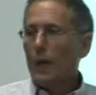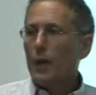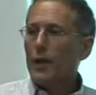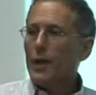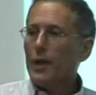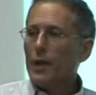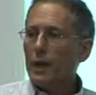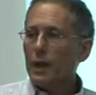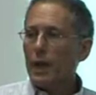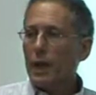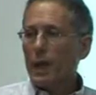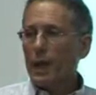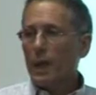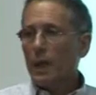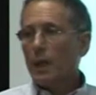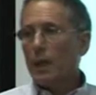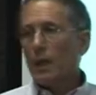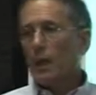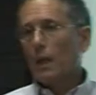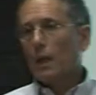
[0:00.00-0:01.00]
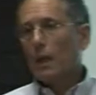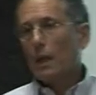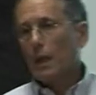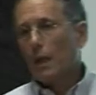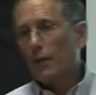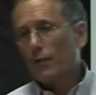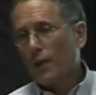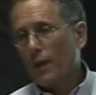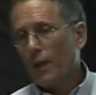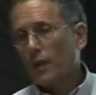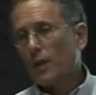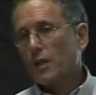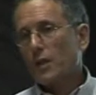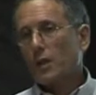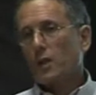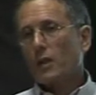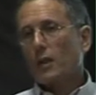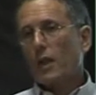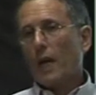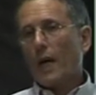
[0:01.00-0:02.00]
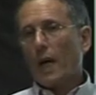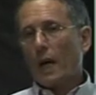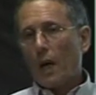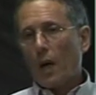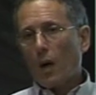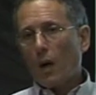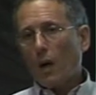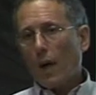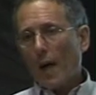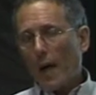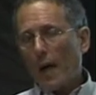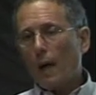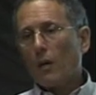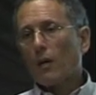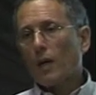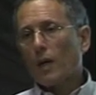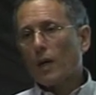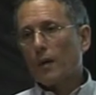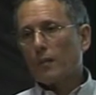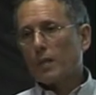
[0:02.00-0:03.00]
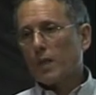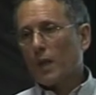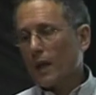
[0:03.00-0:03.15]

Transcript: Thirdly, focus on outcomes.